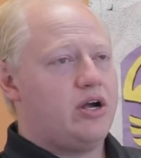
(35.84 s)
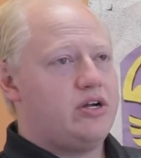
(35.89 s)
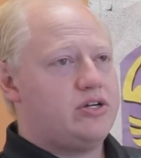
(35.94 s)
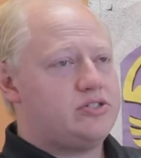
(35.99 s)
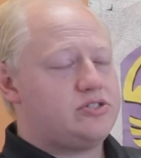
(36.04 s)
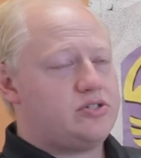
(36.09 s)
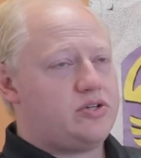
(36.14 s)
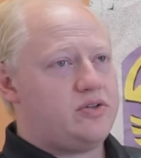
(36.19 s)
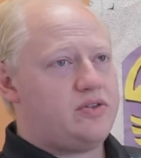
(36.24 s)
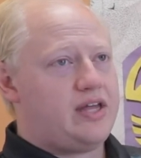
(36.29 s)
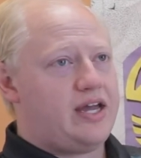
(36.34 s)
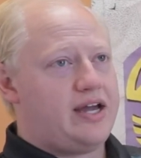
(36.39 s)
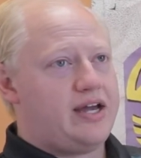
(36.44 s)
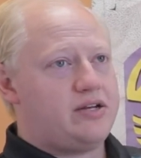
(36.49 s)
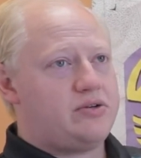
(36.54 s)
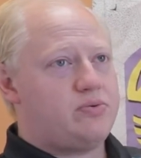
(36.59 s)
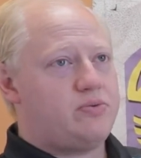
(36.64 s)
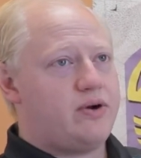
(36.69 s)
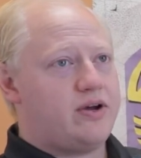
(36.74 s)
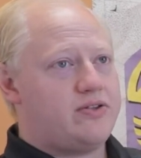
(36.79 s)
so
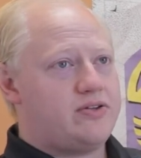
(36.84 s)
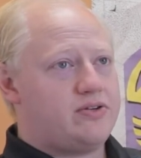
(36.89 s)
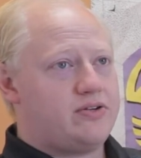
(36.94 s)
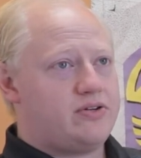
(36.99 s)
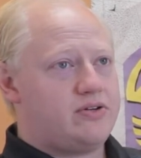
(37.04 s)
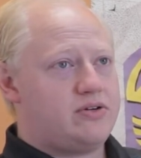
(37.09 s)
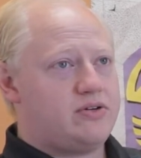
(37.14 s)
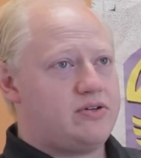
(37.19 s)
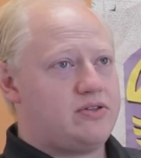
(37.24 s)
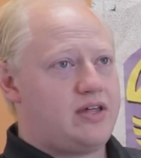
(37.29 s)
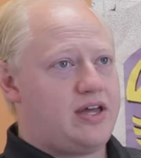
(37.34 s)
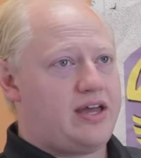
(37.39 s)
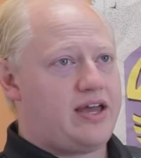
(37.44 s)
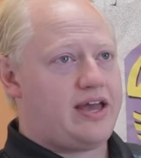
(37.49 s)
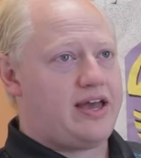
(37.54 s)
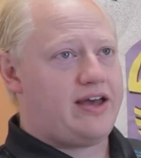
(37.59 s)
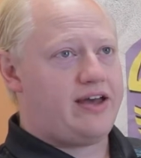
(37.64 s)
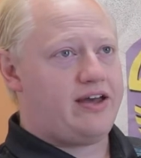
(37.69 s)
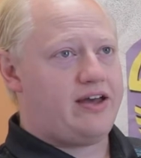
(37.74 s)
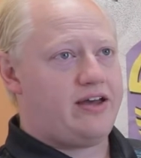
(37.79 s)
that whether they
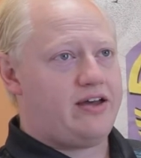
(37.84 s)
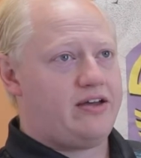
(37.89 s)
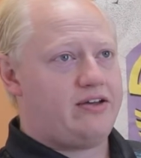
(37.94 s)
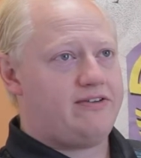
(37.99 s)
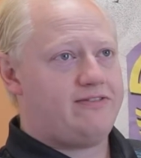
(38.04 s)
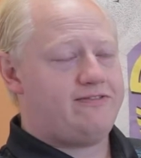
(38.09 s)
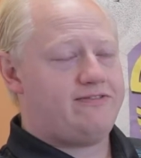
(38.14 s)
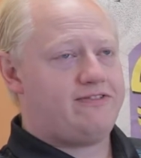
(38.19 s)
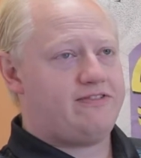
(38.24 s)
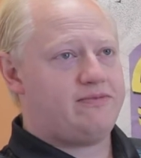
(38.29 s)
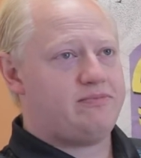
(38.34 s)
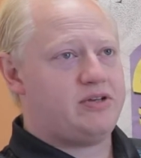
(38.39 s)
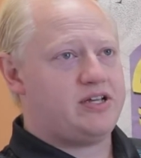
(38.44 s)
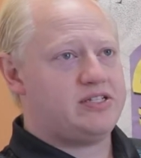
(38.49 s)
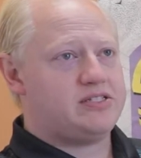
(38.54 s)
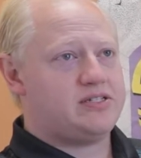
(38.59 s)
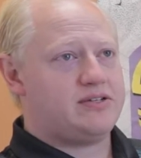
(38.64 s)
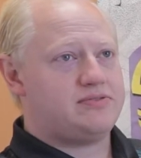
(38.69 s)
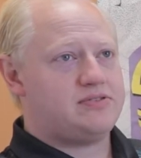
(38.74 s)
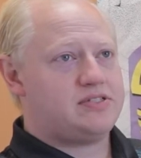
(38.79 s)
have
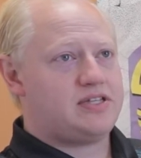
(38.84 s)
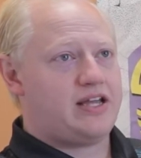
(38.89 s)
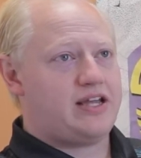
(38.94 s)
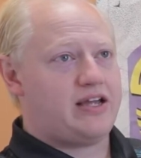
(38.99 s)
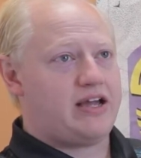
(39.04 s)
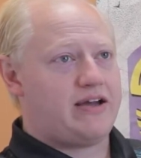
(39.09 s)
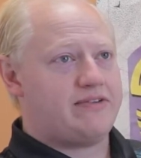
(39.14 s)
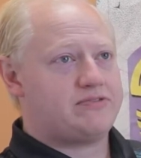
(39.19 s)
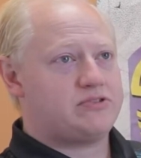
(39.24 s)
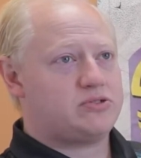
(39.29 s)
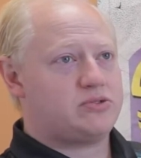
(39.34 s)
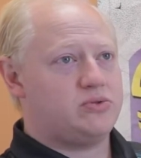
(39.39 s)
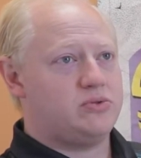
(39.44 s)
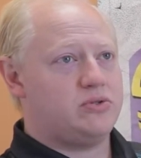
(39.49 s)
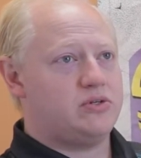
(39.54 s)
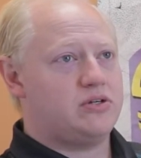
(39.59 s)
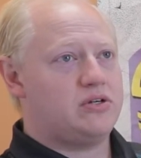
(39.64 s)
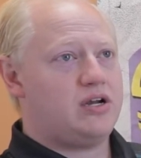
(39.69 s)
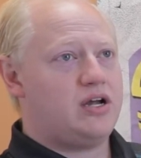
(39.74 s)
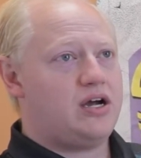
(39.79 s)
means of staying after
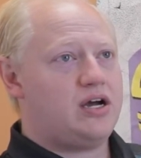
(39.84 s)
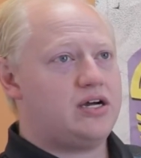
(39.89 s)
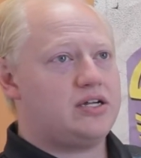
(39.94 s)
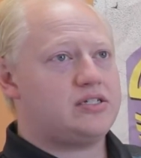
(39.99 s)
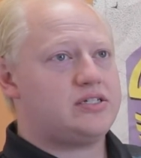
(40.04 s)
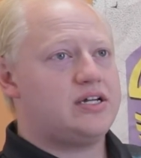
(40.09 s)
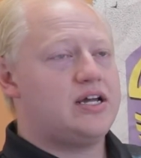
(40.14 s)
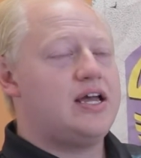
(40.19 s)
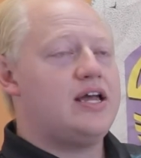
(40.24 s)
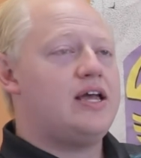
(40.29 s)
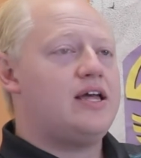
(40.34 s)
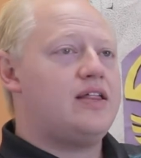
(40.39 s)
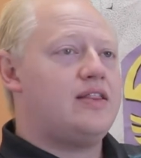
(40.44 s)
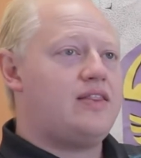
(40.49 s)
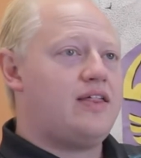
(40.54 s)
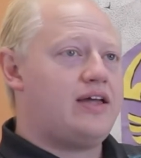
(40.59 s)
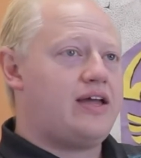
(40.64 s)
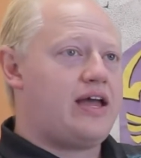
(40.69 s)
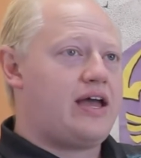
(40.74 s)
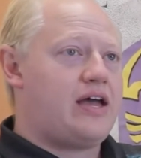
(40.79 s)
school or not,
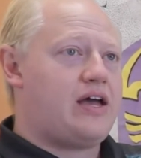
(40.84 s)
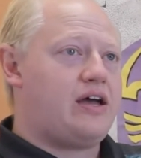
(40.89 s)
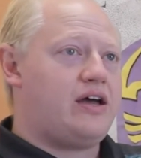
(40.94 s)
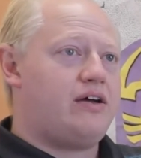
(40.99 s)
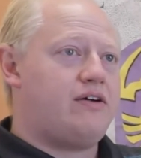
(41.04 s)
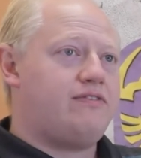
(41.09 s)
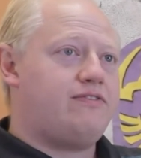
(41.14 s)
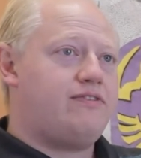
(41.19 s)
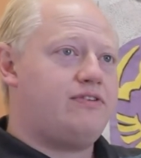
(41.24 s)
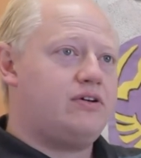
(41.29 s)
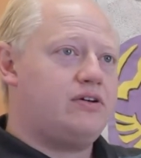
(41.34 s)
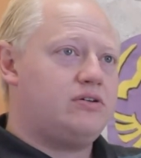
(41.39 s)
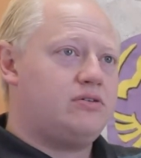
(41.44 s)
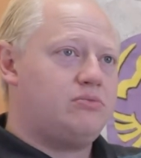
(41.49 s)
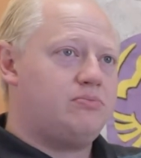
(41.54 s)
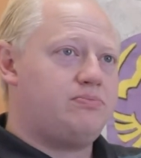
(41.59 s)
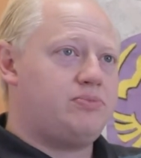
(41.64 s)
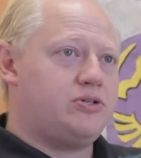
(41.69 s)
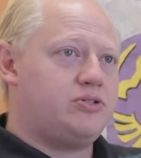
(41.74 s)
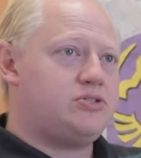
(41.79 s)
they have
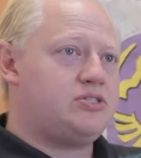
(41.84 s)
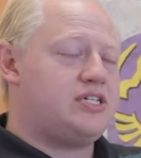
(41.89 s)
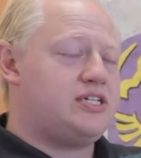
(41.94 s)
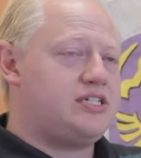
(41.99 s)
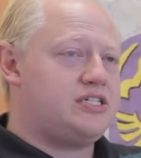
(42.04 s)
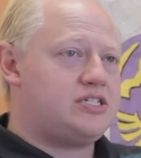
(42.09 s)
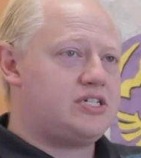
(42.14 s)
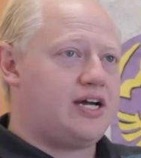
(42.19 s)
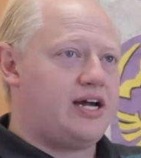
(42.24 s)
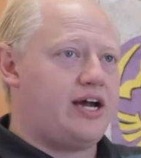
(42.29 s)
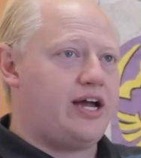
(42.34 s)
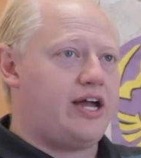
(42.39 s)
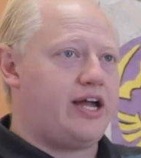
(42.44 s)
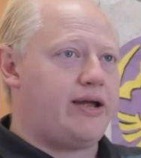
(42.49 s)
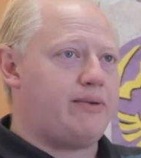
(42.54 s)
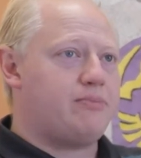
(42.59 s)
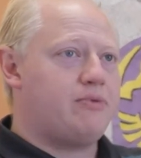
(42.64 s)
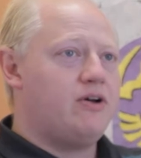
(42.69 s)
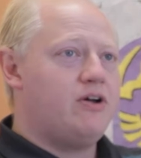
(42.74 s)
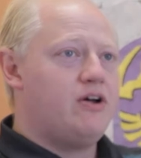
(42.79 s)
built-in
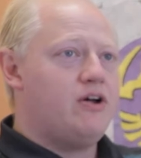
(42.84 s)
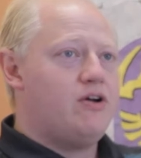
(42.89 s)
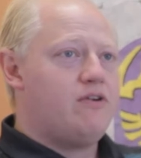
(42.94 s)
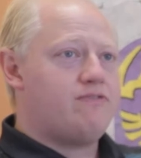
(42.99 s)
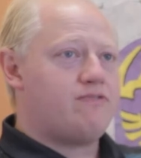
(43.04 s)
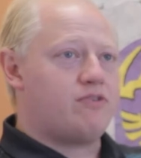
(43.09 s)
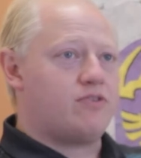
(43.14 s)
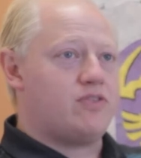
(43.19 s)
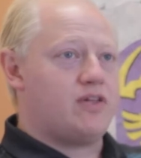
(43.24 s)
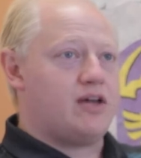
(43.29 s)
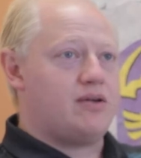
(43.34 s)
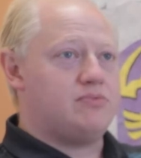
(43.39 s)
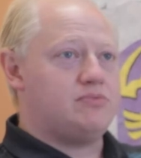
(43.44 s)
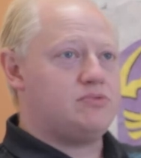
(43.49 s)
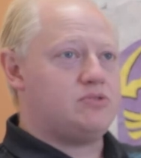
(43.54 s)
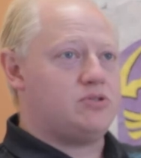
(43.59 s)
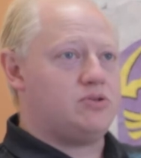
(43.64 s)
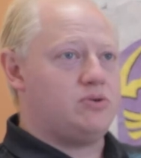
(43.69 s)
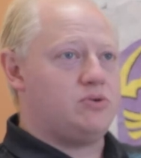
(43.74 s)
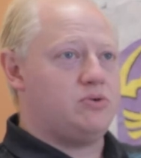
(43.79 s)
time for them
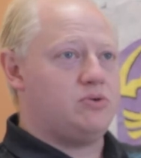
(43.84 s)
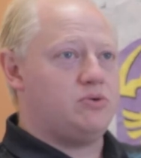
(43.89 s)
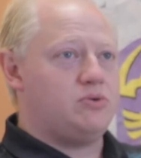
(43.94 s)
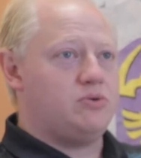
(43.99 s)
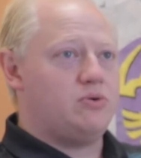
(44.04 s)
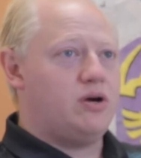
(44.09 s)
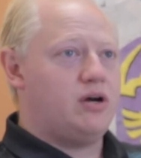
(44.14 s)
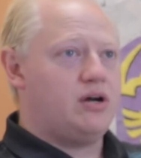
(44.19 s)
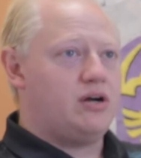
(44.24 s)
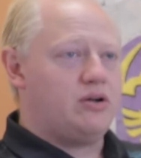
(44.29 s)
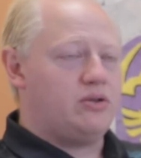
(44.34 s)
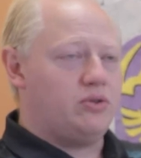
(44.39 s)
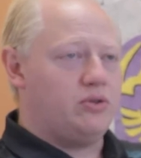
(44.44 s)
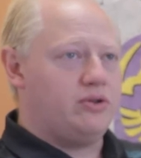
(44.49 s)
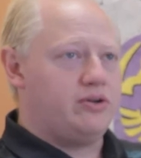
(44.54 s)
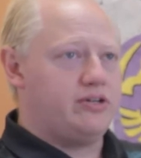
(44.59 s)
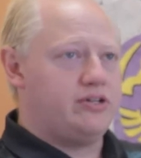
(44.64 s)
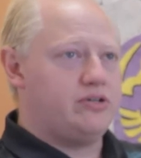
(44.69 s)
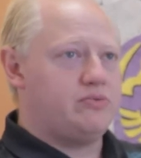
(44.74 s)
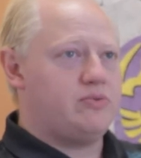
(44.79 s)
to
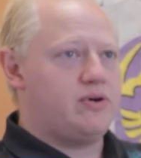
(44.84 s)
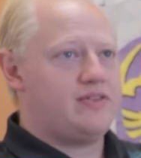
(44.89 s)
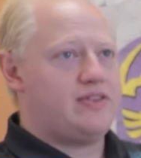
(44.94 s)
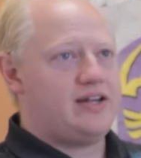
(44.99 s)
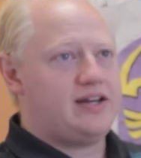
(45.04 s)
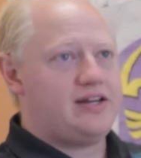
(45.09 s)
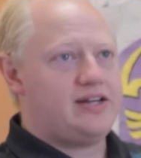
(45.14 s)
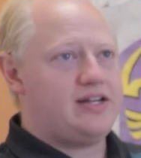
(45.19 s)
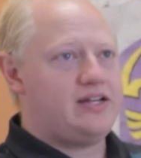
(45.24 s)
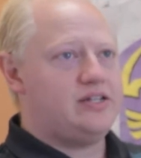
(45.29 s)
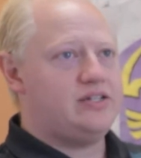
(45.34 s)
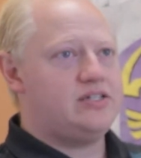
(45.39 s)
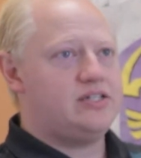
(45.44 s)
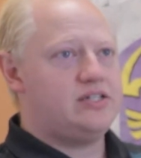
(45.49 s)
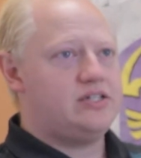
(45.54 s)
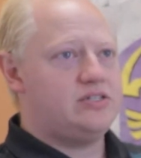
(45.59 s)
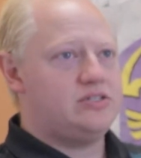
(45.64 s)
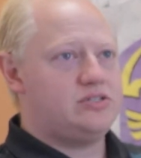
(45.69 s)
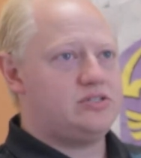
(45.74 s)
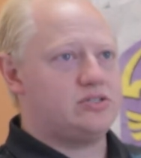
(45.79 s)
learn what they need
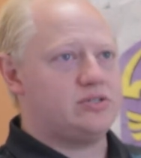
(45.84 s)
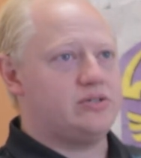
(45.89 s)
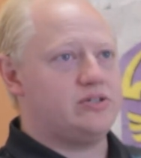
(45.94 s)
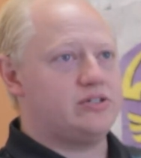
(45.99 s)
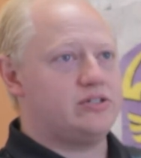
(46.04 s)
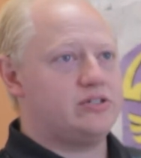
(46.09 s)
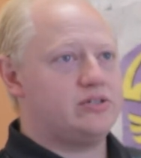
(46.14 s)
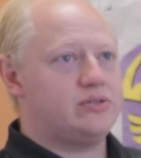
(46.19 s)
to learn.